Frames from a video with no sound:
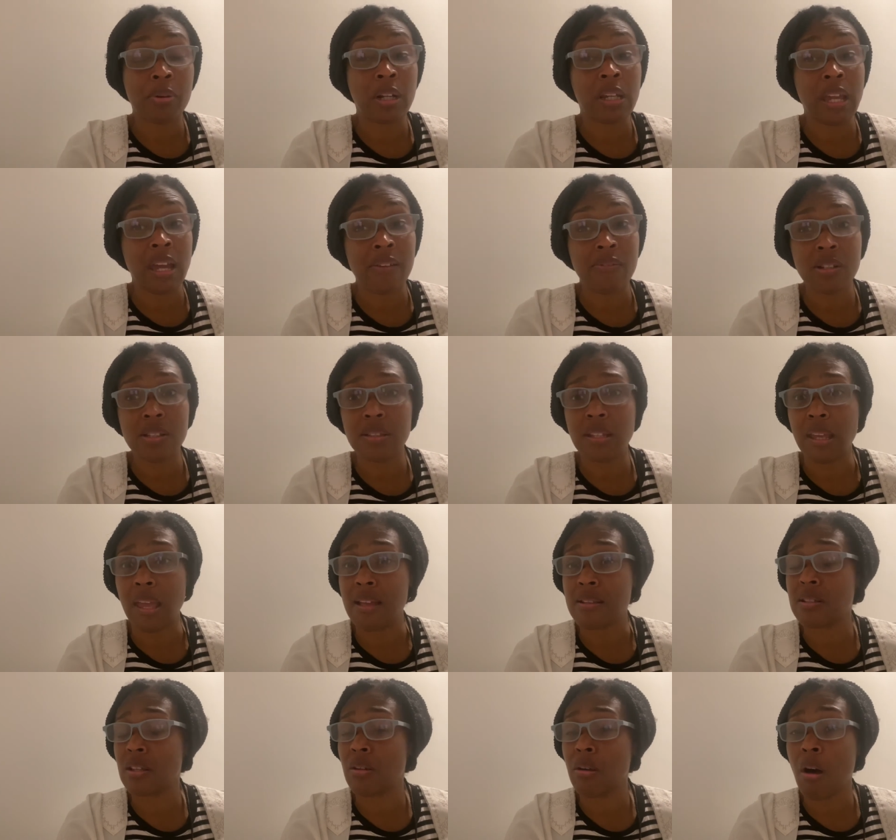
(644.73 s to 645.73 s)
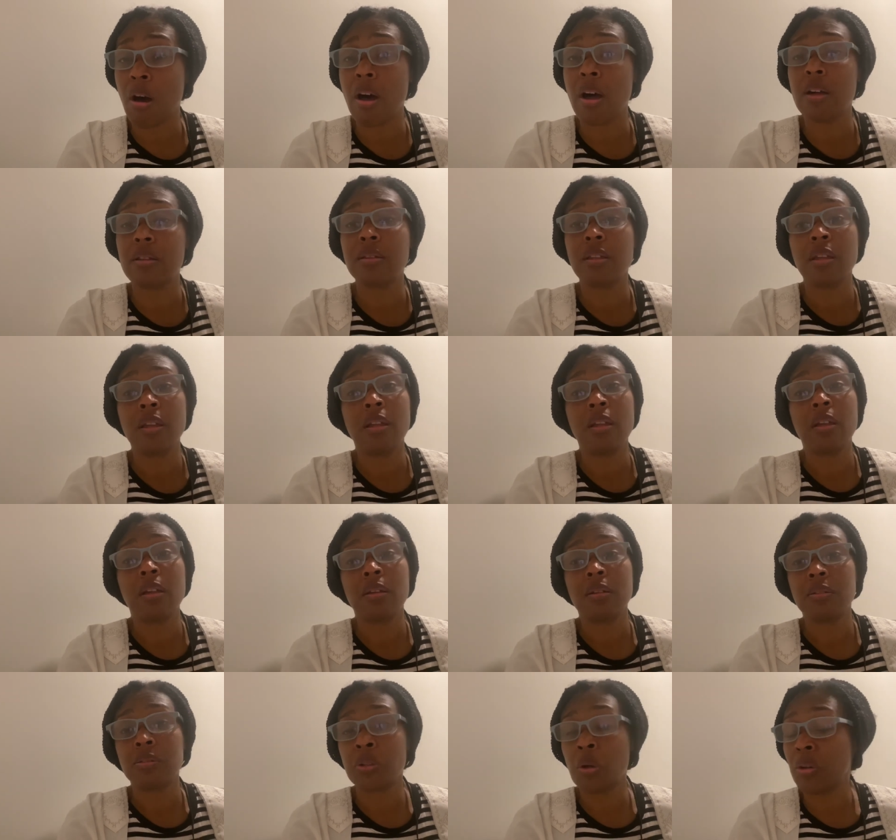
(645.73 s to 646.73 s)
every day. I said, God,
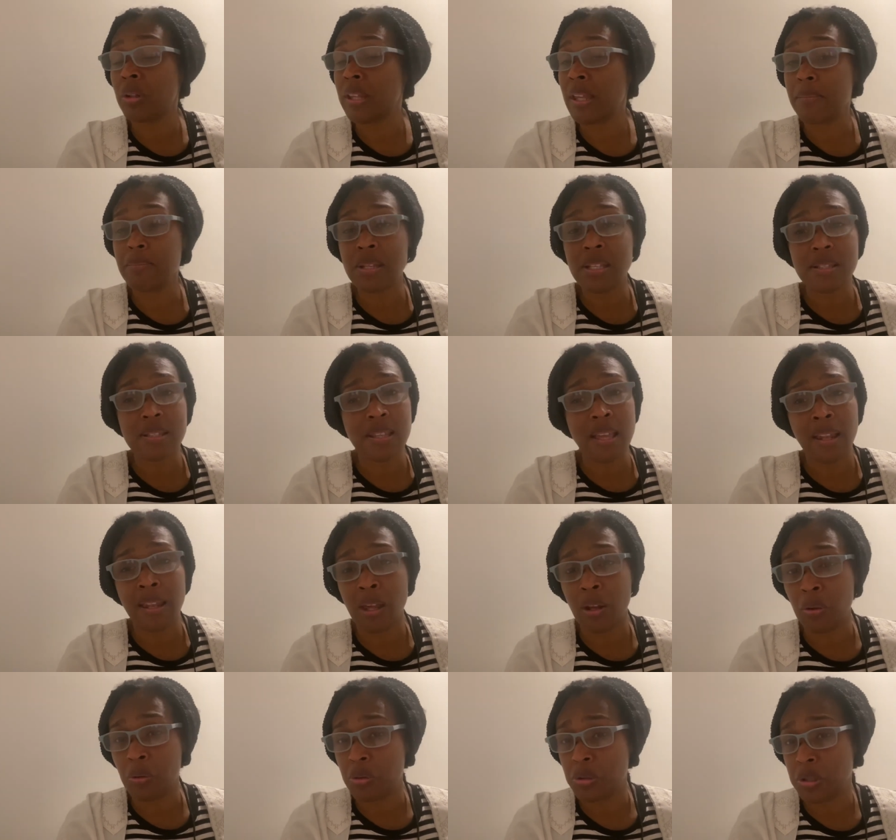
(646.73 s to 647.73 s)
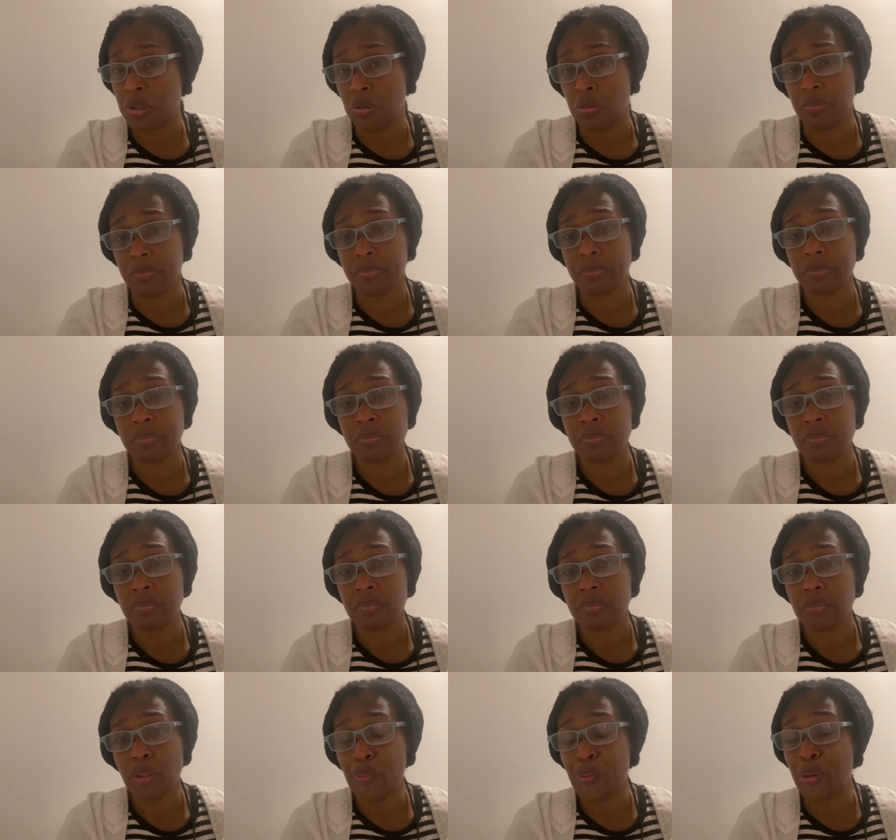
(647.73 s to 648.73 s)
don't let me sell out on you
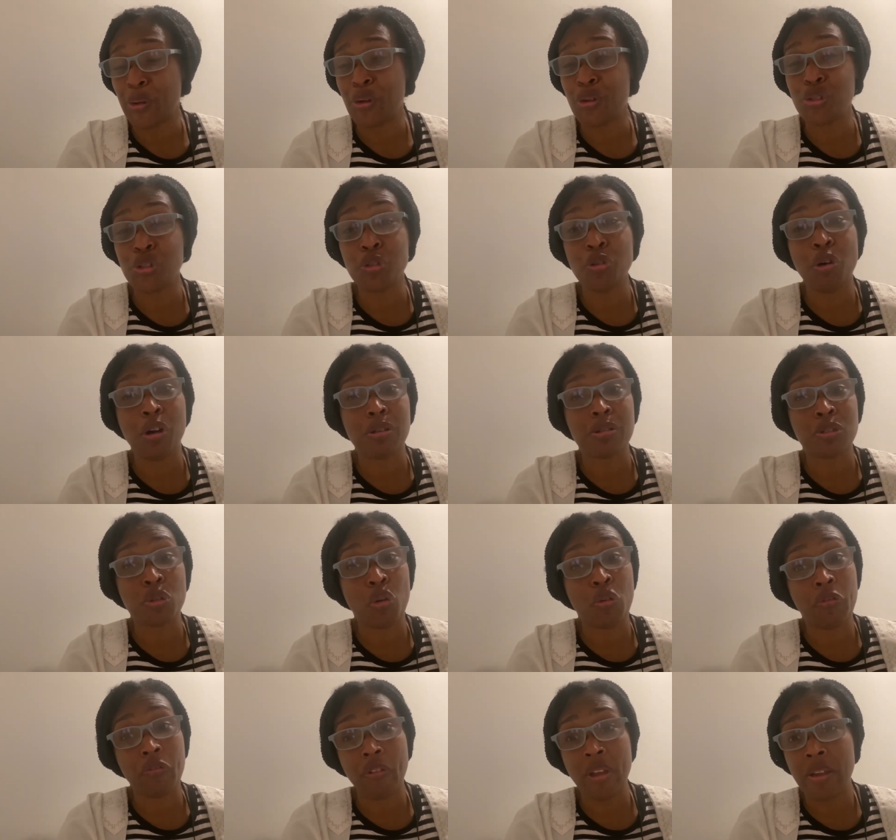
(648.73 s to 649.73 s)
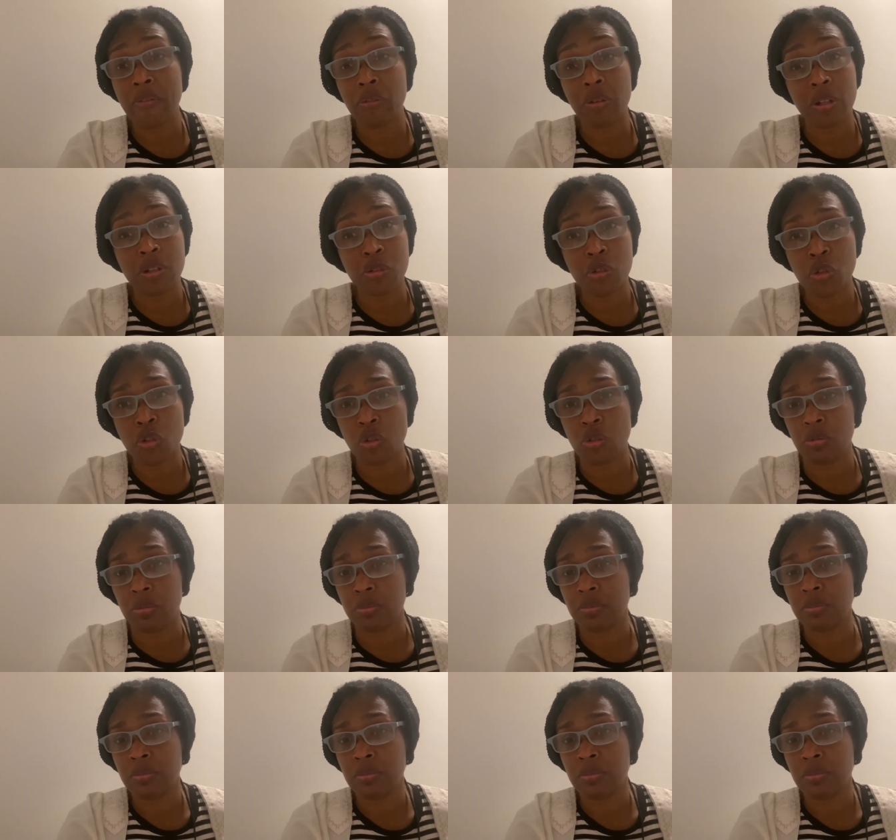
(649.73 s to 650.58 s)
because you are so faithful and true.